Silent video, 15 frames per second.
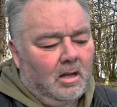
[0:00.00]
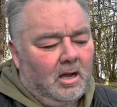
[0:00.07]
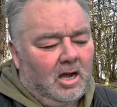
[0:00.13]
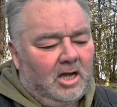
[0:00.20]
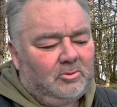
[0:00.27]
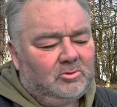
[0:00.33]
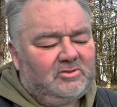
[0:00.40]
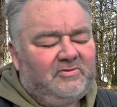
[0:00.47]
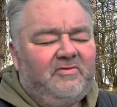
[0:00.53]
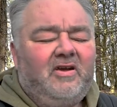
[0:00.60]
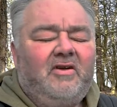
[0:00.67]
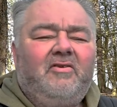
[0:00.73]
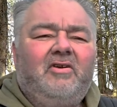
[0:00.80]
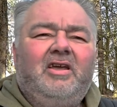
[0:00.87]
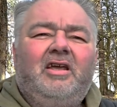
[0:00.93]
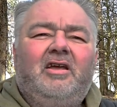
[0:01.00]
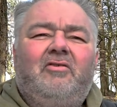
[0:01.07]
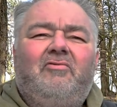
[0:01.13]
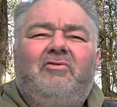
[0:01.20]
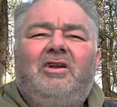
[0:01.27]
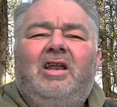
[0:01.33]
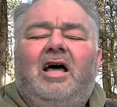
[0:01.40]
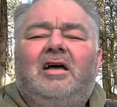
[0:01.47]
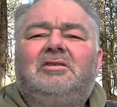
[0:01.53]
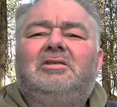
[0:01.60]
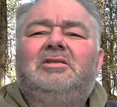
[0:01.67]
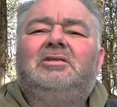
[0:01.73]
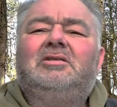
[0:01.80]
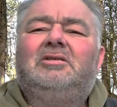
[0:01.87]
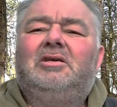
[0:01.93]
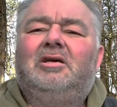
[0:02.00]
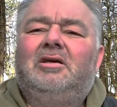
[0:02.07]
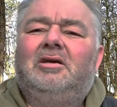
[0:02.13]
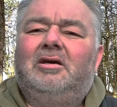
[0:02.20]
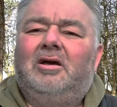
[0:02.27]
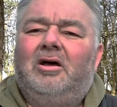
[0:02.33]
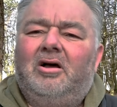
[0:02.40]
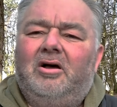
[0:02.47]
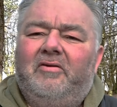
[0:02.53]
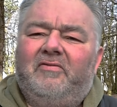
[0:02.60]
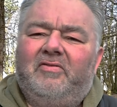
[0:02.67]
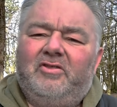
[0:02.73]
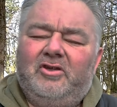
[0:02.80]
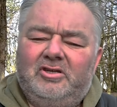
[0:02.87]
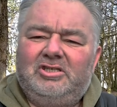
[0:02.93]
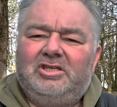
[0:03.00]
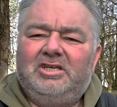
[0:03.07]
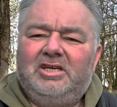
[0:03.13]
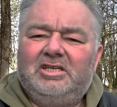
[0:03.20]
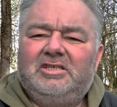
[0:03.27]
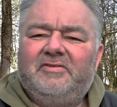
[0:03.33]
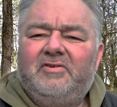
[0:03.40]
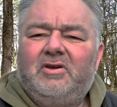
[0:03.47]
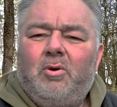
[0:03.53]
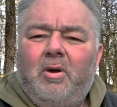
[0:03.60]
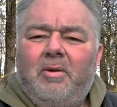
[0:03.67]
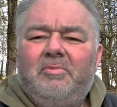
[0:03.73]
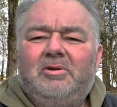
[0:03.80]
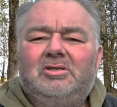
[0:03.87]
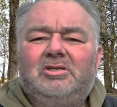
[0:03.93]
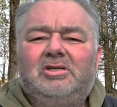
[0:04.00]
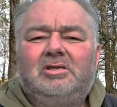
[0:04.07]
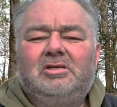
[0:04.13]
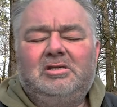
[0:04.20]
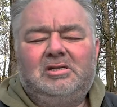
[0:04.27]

I was very reluctant of 30 years of equipment